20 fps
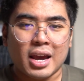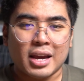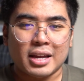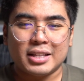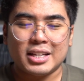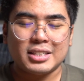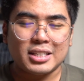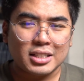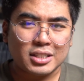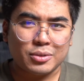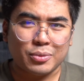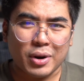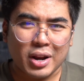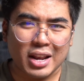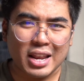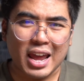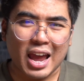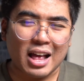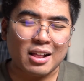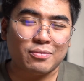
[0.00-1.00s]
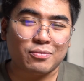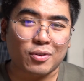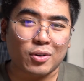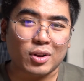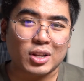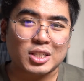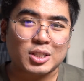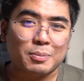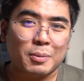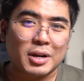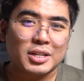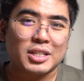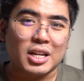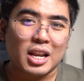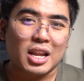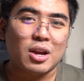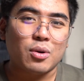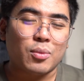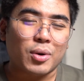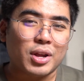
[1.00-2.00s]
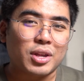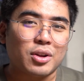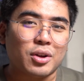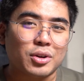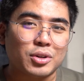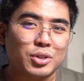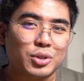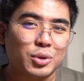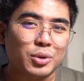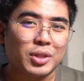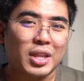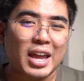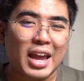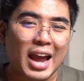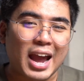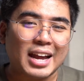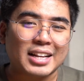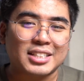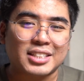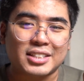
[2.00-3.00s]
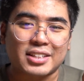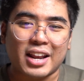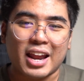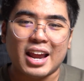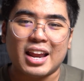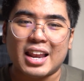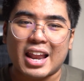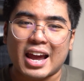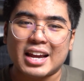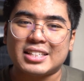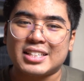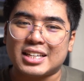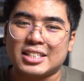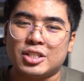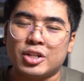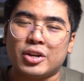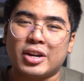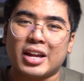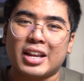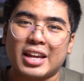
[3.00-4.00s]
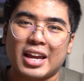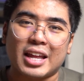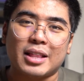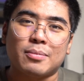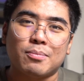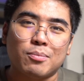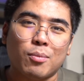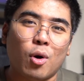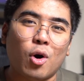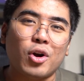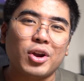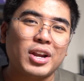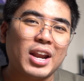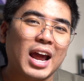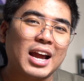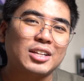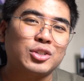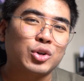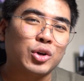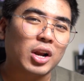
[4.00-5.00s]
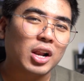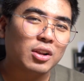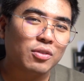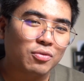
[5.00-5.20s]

This is really helpful, especially when you're shooting at stray lights, as you can get more natural